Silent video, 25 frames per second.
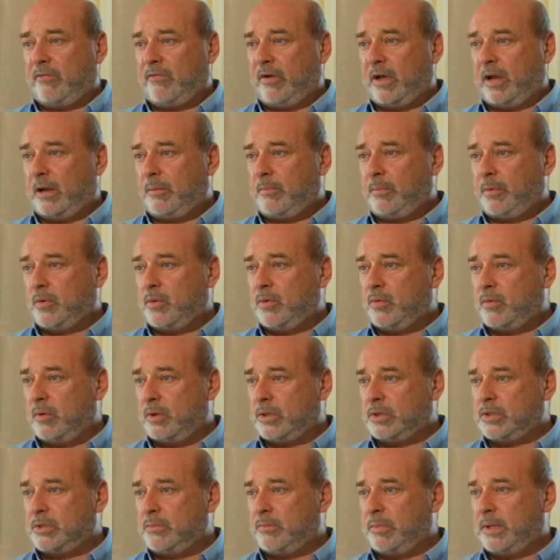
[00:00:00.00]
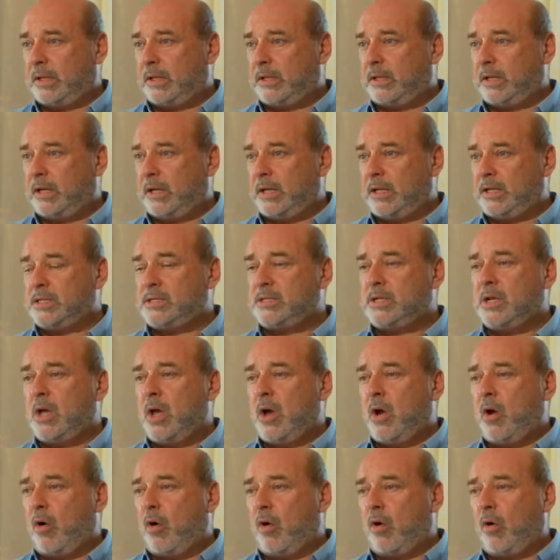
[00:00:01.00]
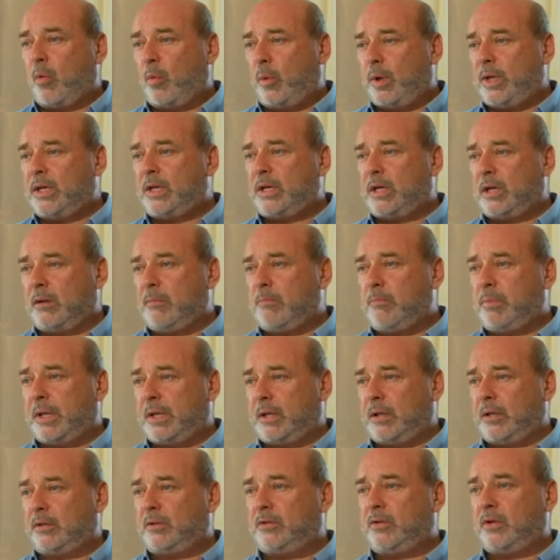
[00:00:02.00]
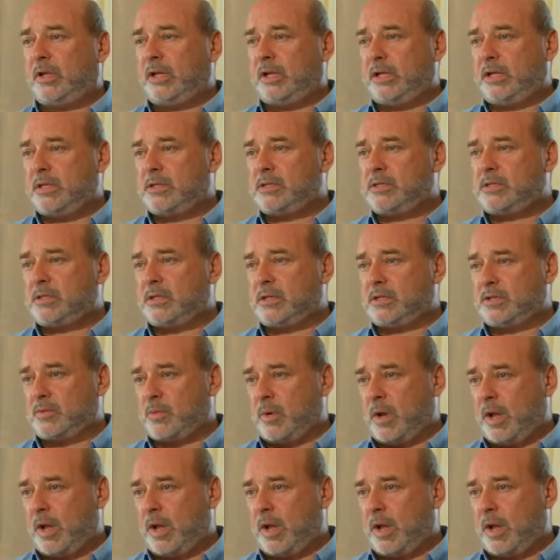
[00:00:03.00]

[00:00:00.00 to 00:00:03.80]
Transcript: developer who wants to build and lease, or we can build to lease as